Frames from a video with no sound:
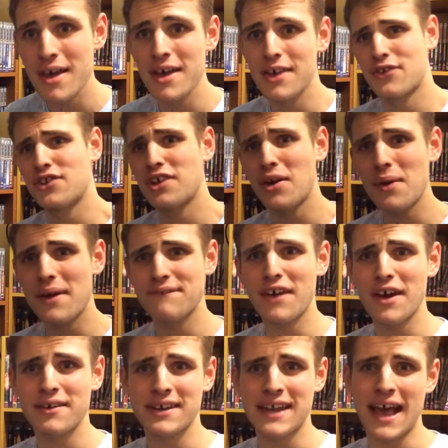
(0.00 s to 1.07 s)
So if
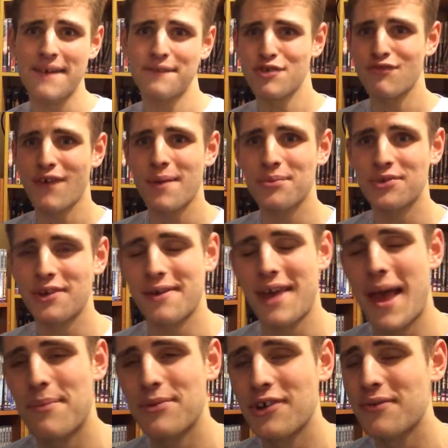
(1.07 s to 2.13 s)
I'm going to have to rate this
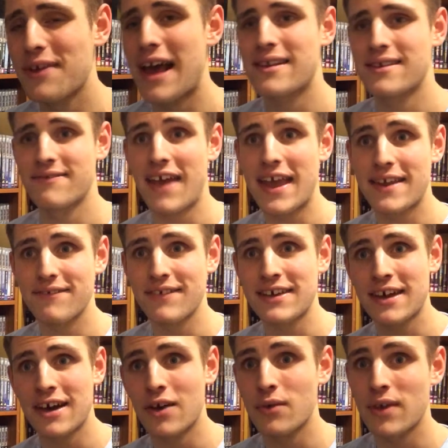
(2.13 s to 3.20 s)
episode out of anything,
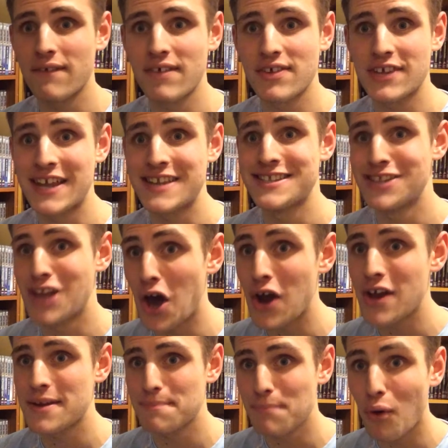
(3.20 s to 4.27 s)
I'll give this a
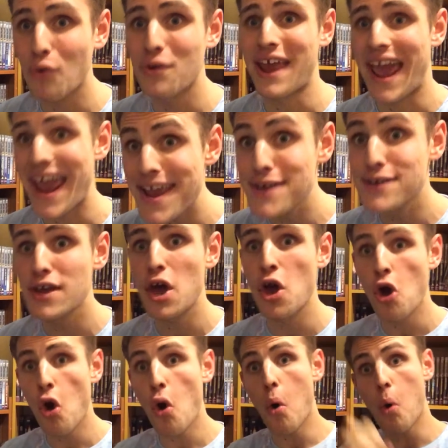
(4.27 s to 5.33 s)
9.8
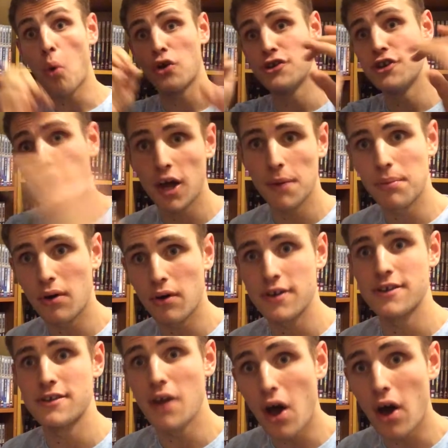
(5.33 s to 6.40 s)
or
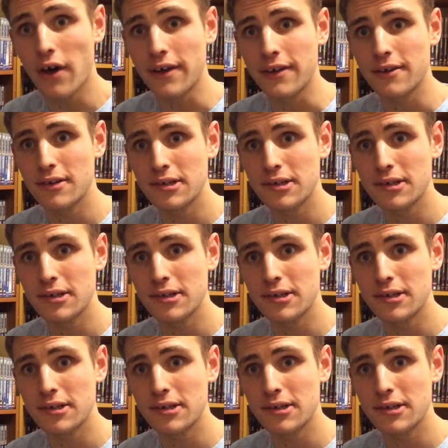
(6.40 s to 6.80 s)
9.9.